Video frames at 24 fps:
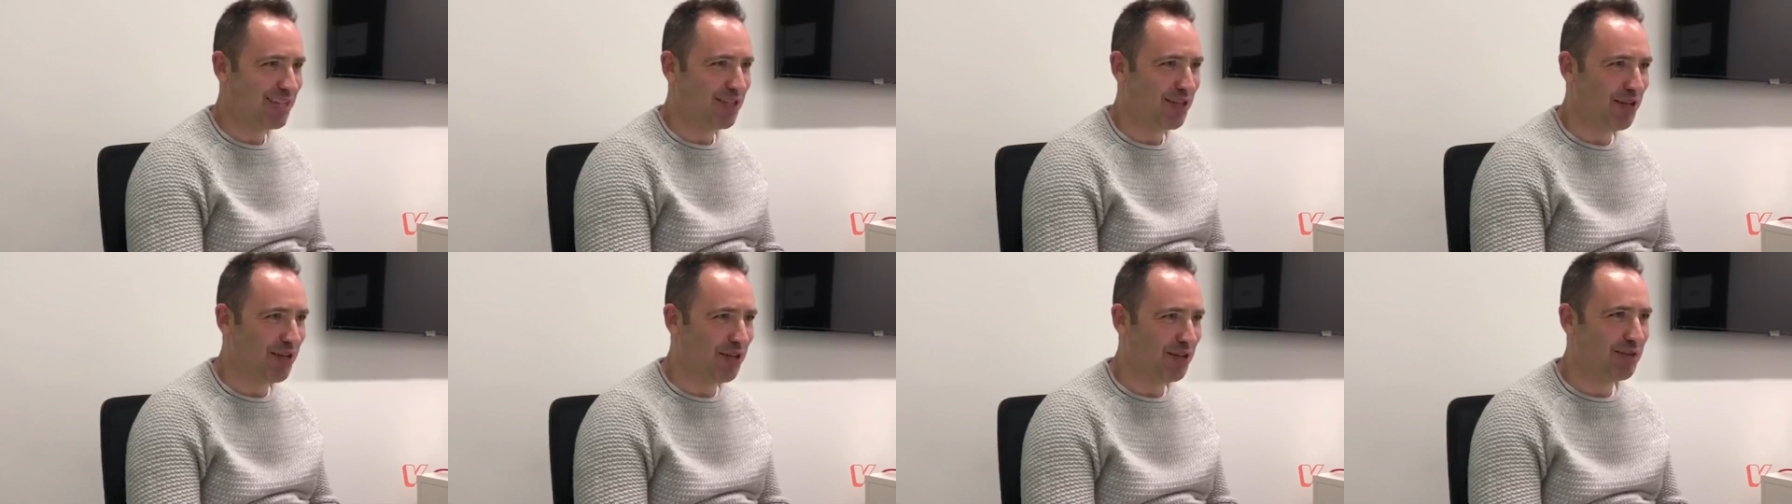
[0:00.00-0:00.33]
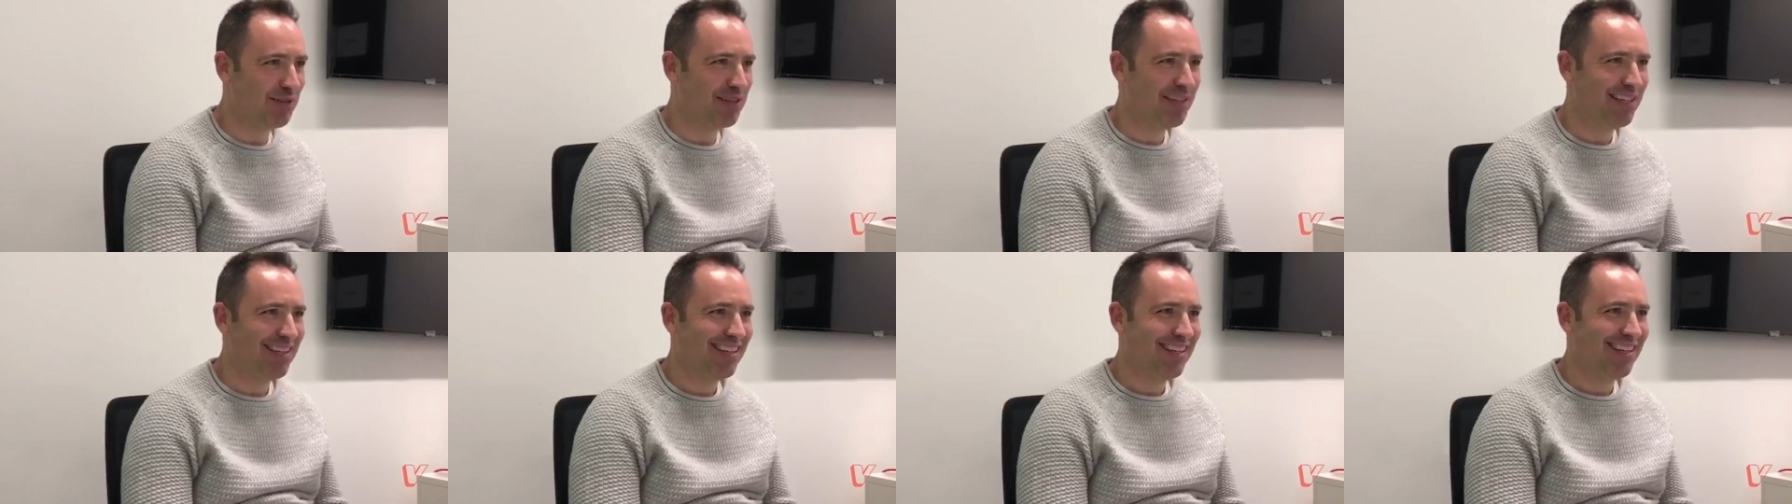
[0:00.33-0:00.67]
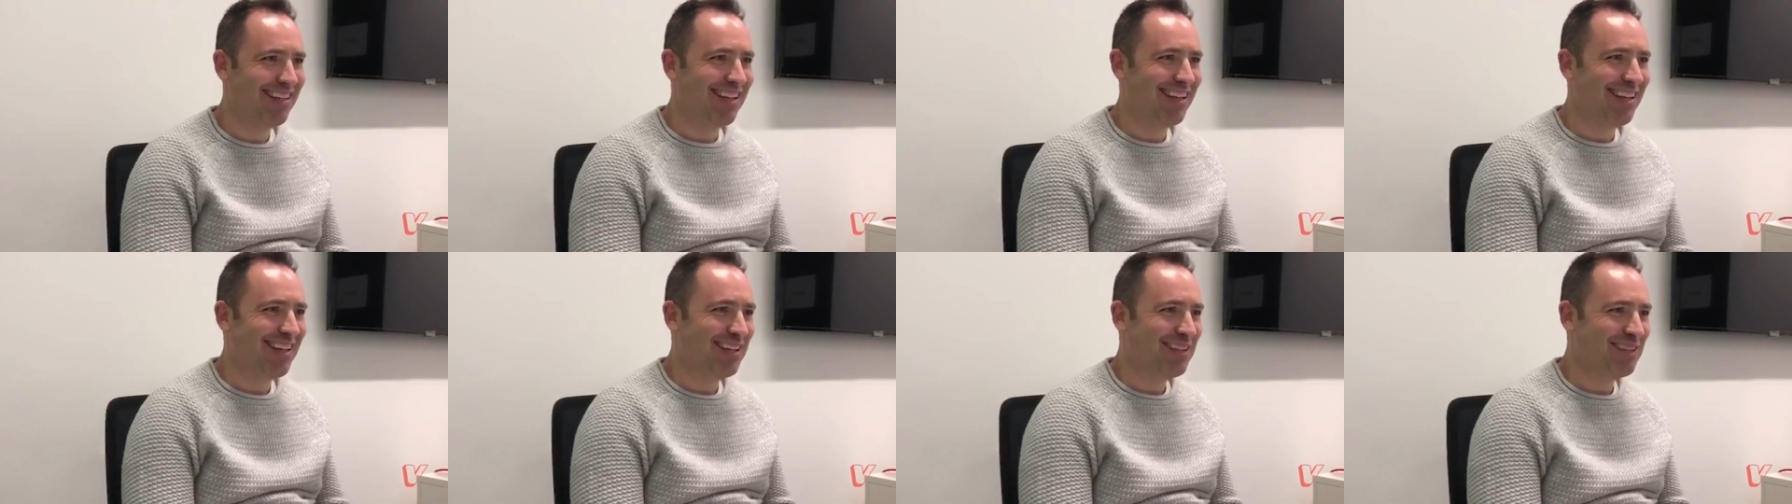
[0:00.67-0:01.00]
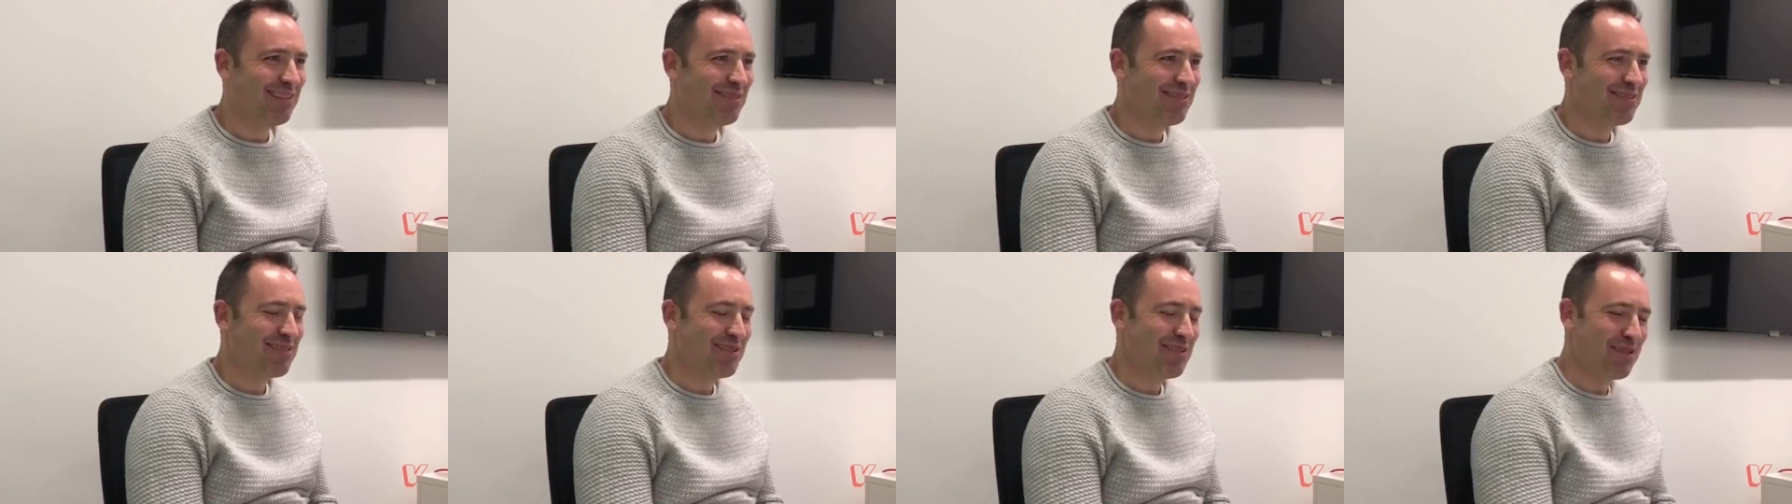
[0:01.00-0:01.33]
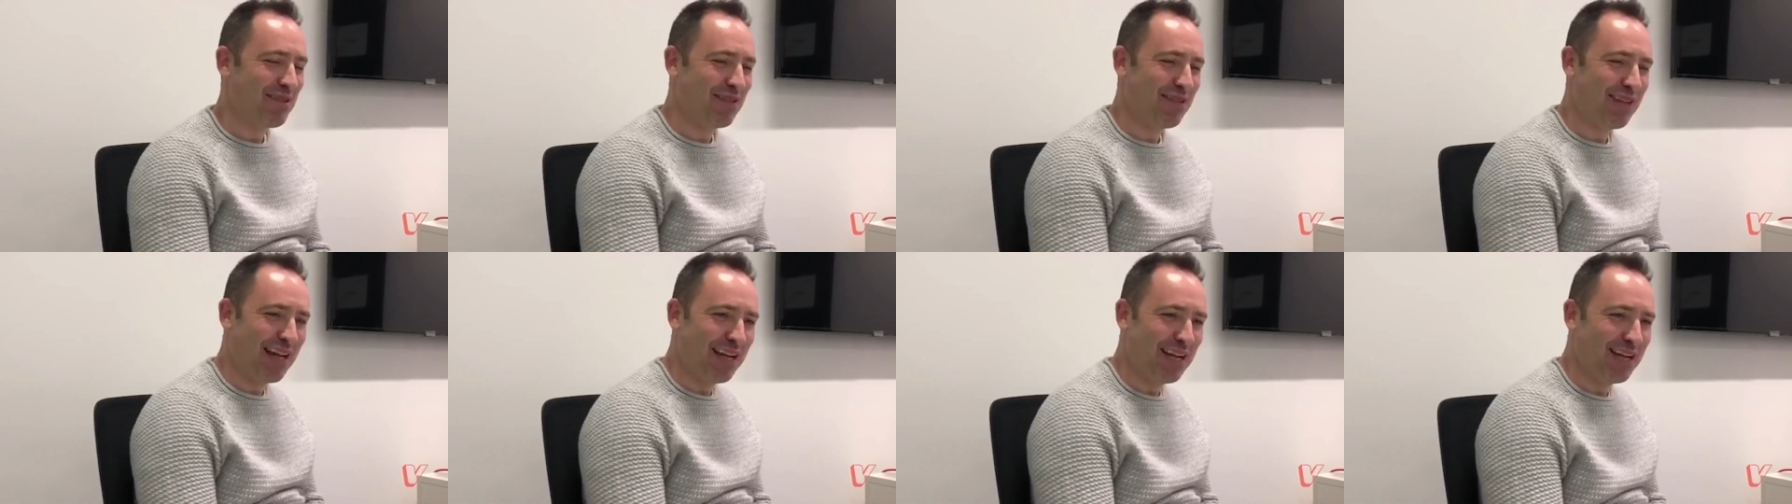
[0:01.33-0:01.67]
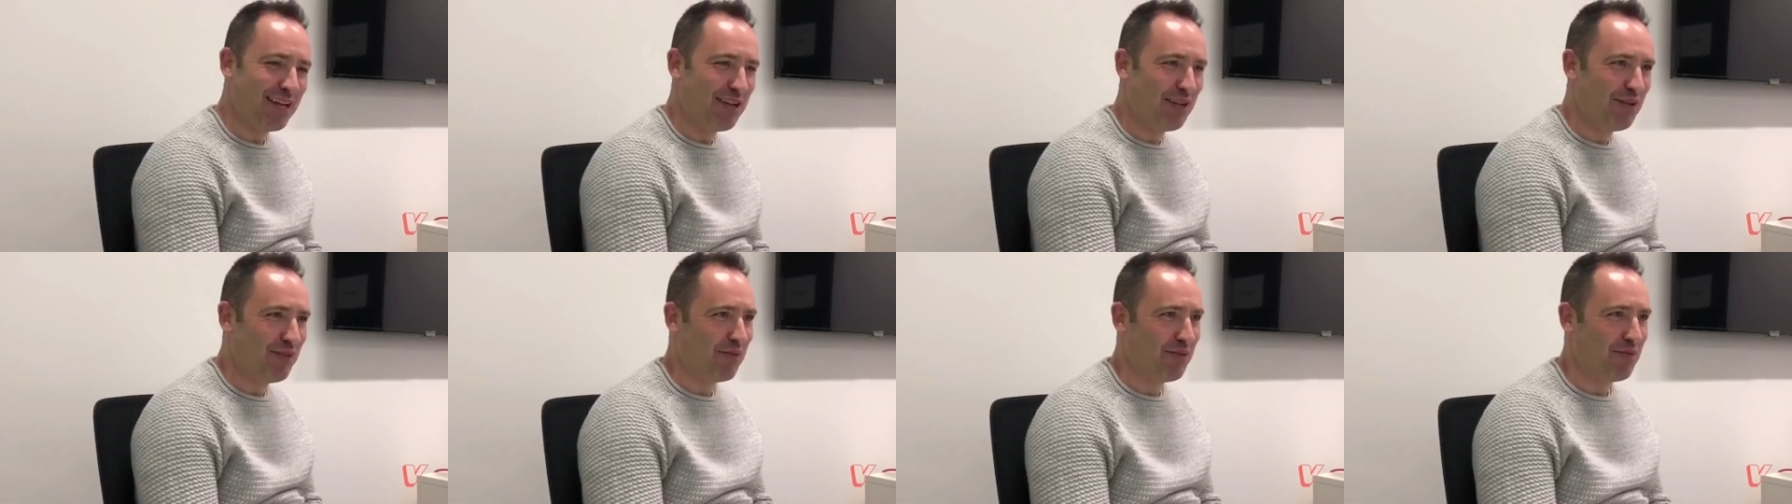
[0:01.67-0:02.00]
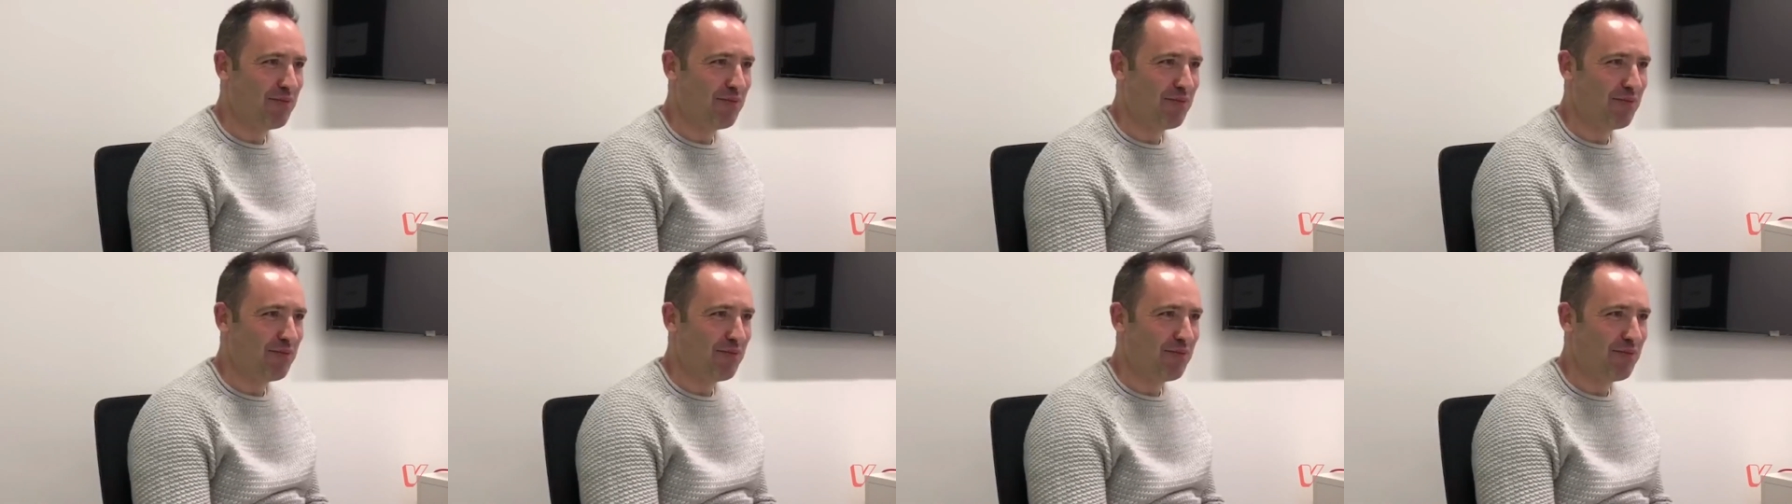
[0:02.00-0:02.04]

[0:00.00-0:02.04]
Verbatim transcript: So, absolutely, thank you